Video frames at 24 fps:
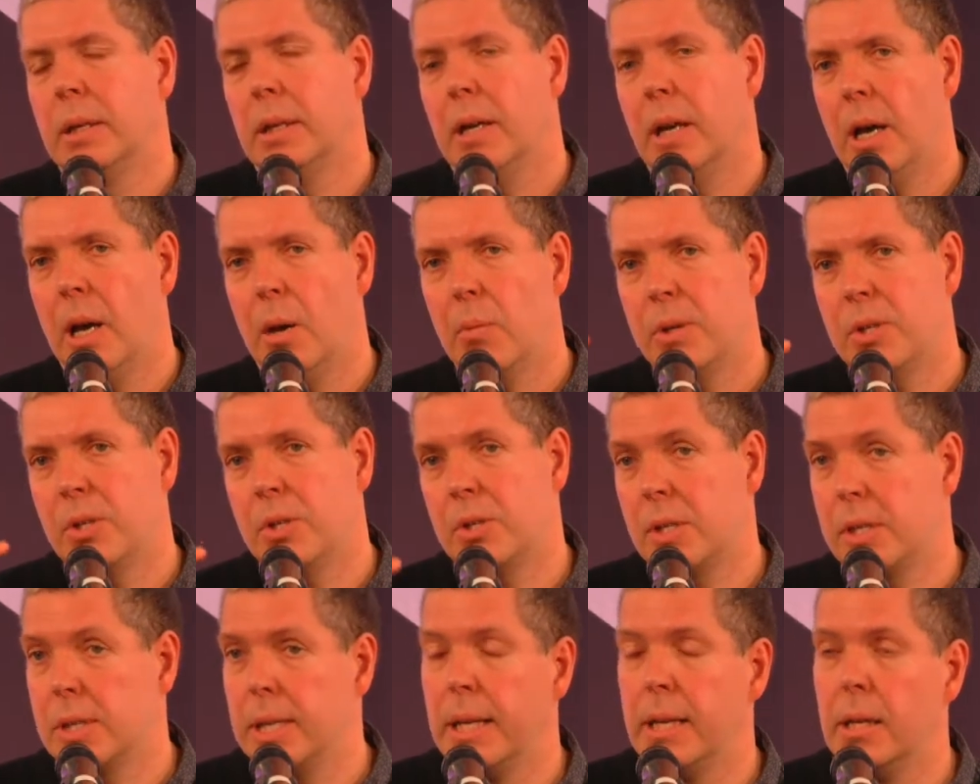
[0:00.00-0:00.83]
uh, which
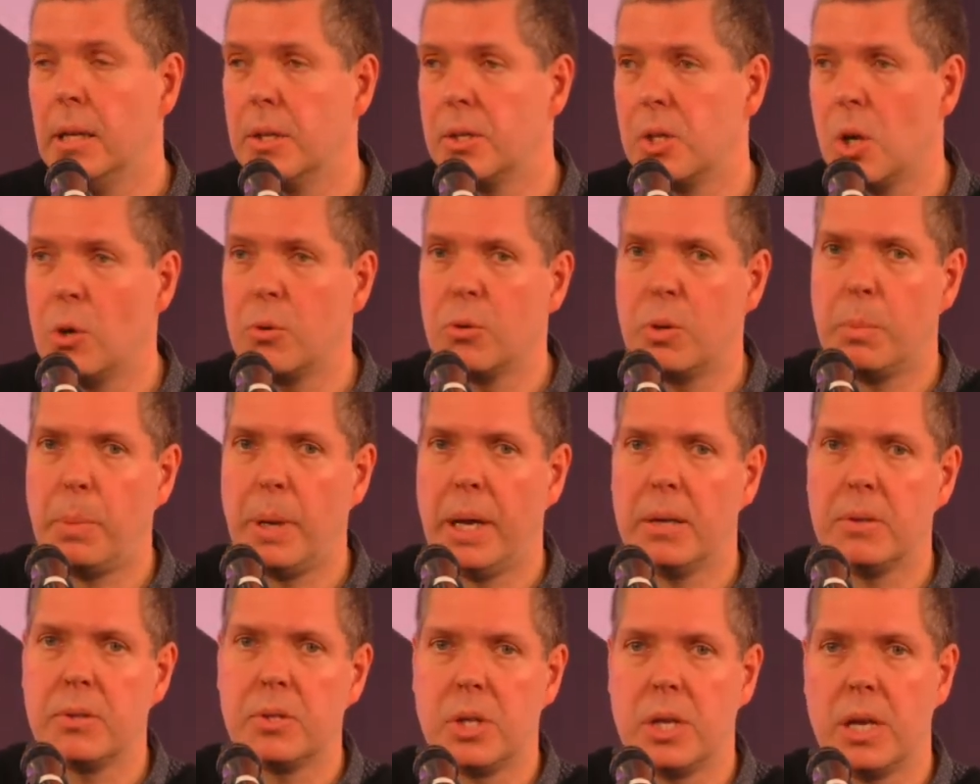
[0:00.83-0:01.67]
is as little as
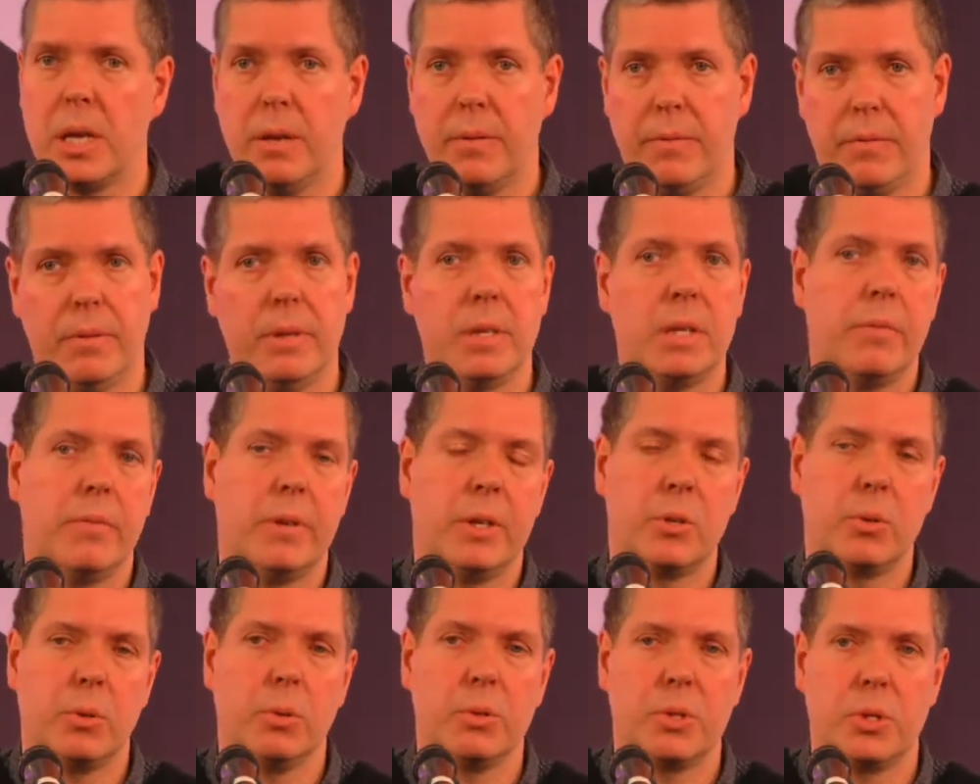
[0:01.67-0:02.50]
£100 a year for
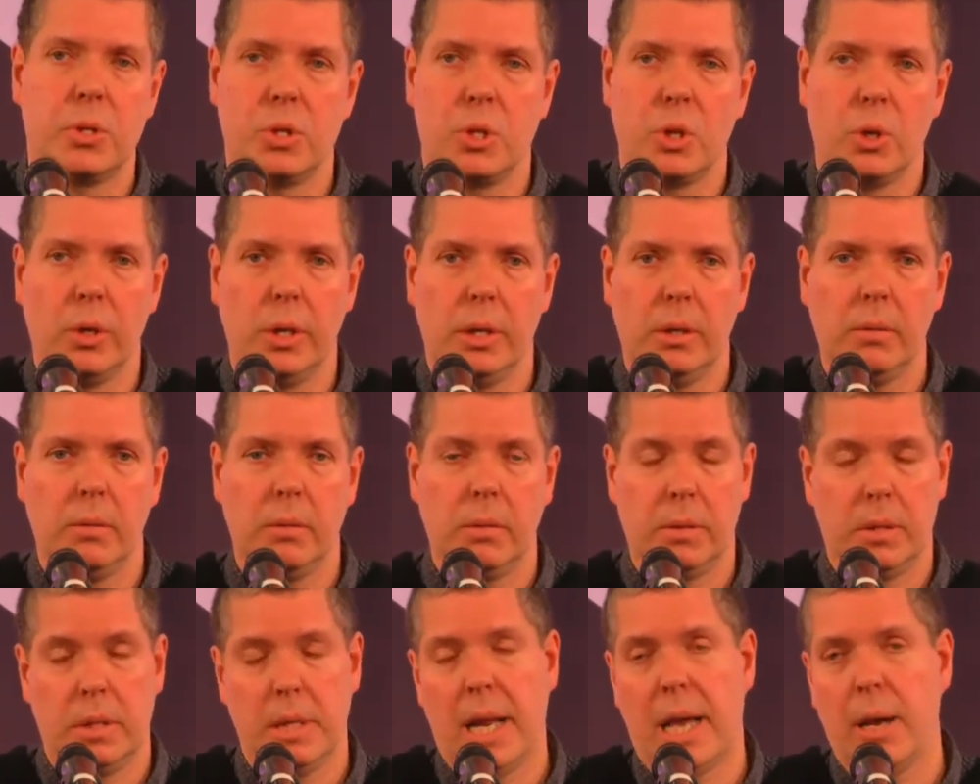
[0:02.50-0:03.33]
individuals to join
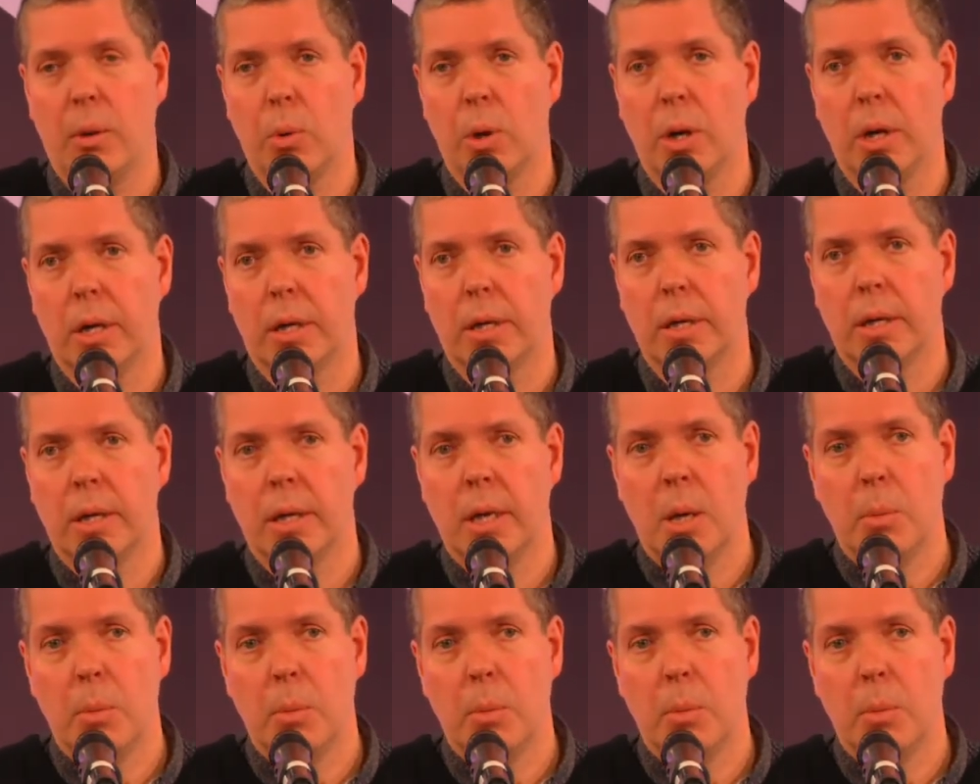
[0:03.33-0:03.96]
the network.